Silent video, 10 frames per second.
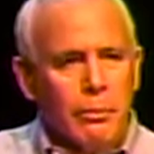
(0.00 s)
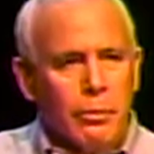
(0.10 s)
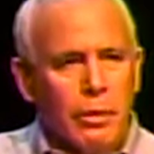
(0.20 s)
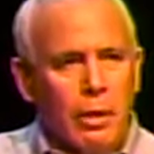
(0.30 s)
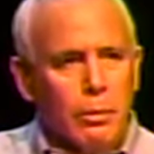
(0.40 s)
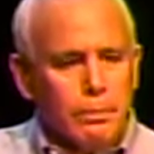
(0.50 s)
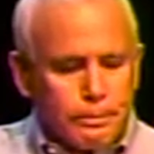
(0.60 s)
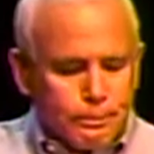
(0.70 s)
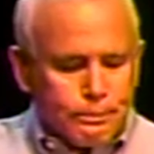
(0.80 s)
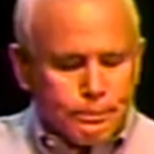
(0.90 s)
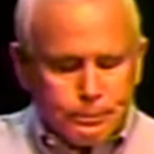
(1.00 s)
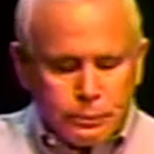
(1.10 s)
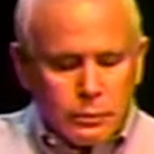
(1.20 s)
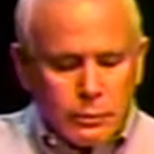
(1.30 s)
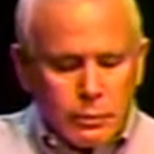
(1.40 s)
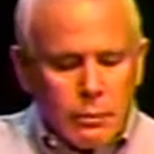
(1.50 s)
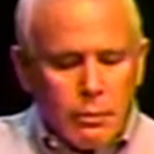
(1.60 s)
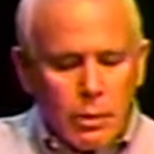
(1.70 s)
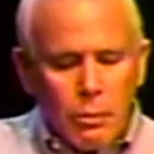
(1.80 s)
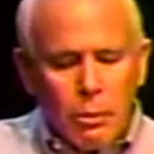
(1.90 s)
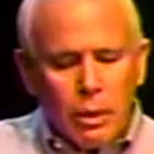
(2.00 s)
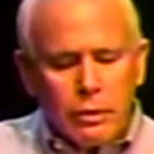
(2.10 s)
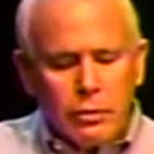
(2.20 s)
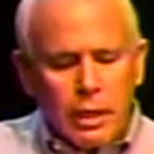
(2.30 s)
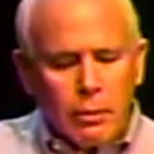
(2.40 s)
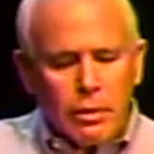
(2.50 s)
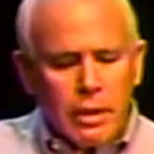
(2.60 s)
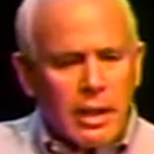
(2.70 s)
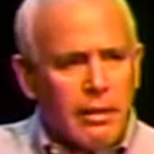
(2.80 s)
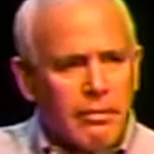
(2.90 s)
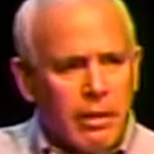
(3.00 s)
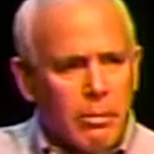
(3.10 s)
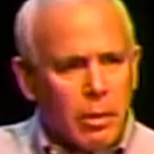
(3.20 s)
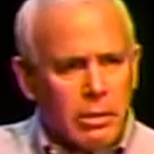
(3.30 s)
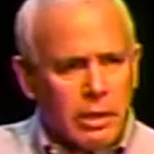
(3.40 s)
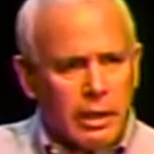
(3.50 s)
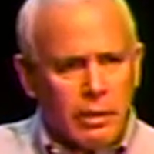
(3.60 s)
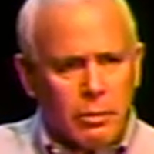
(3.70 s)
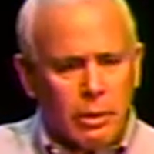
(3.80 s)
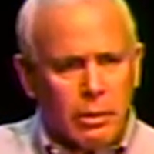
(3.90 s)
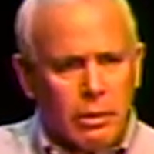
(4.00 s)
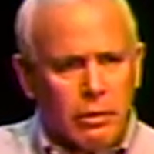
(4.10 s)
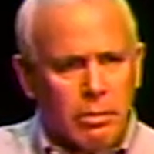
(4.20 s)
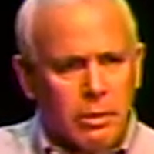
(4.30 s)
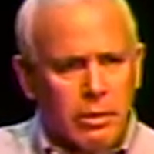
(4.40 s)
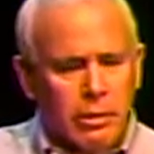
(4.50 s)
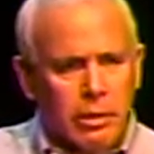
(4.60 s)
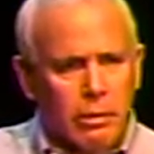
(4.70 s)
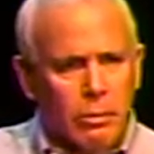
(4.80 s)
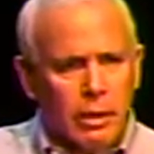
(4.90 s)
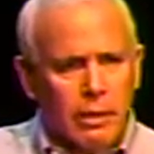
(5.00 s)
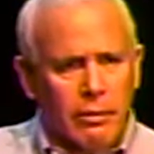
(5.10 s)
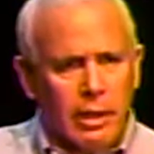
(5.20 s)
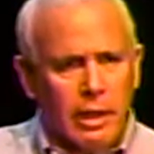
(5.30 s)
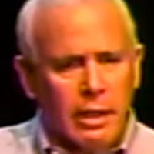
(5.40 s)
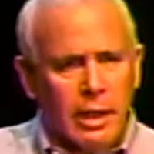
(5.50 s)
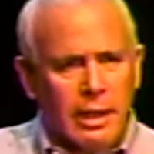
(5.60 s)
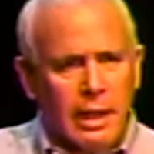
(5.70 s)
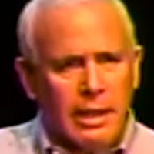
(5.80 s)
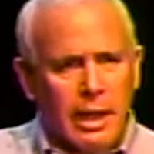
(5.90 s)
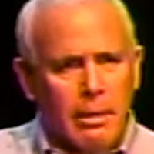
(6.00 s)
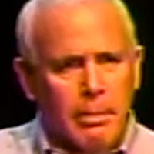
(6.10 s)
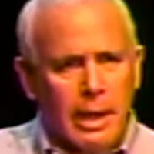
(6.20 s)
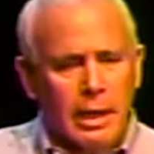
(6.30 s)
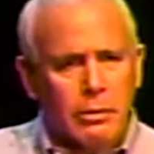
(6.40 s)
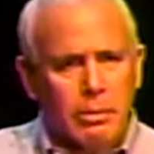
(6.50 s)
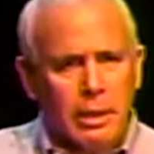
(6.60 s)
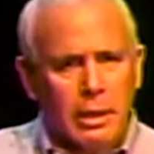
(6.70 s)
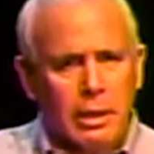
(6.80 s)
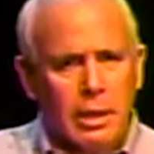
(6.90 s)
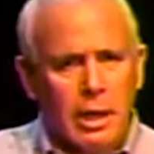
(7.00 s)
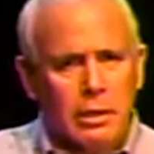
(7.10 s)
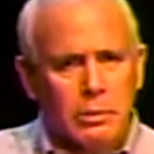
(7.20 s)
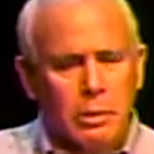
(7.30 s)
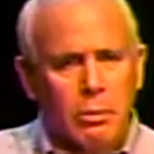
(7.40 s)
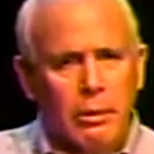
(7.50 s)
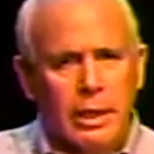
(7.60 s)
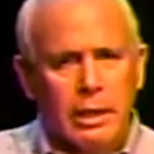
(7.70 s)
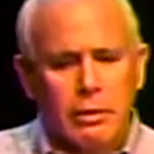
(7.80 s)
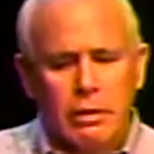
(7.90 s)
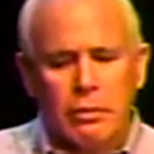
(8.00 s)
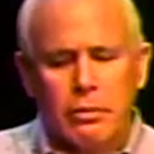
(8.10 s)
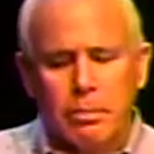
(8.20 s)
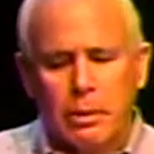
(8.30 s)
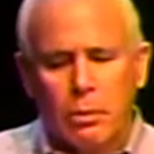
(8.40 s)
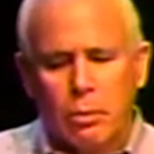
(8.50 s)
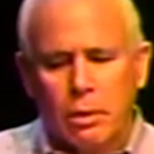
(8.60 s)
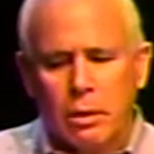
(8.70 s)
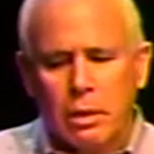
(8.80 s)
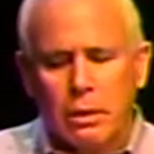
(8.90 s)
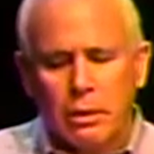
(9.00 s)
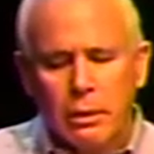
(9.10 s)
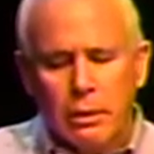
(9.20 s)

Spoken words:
So we want to stay within that framework today as we learn this material and whatever. And again, getting back to being a conduit, when we get into the SPIL work,